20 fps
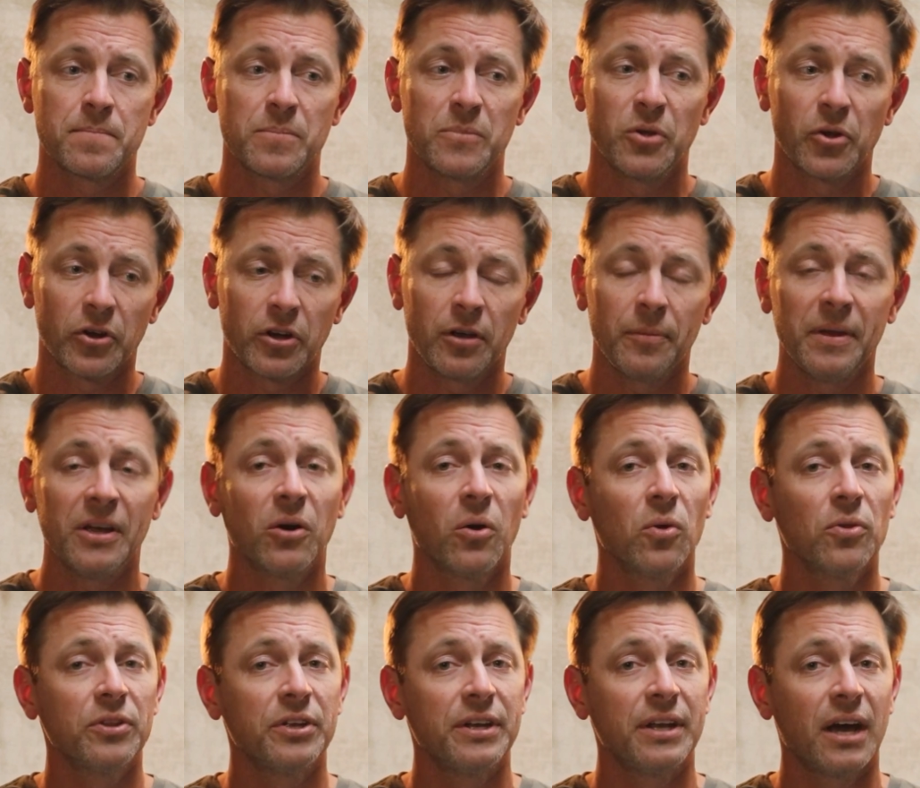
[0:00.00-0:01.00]
you're going to be
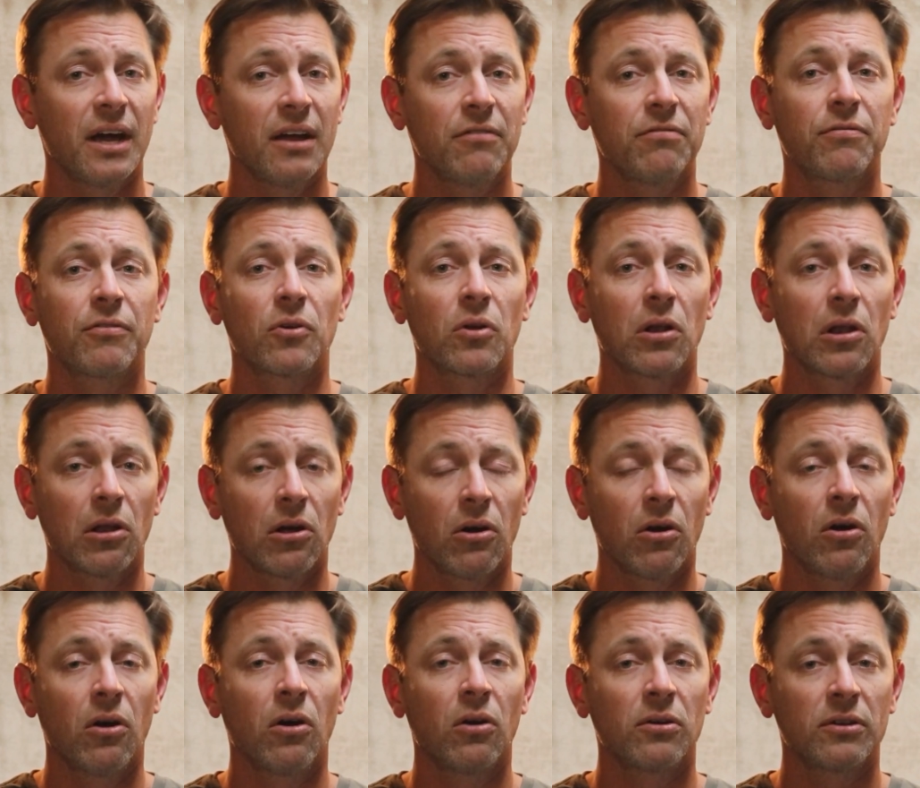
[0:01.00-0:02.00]
holding the knife for a
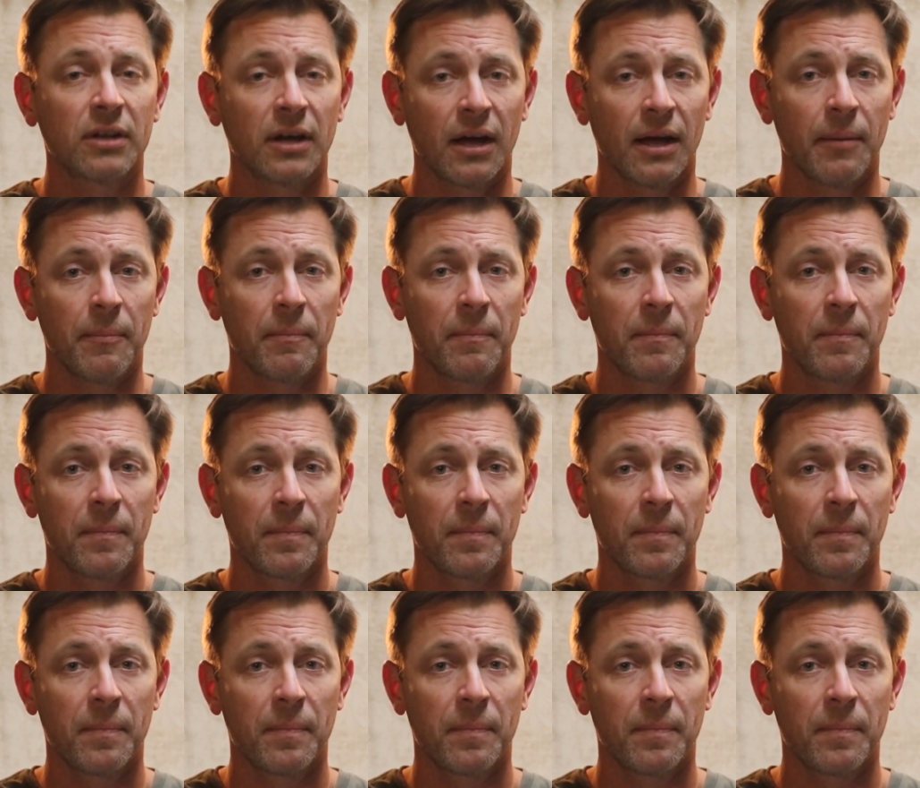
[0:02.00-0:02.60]
long time.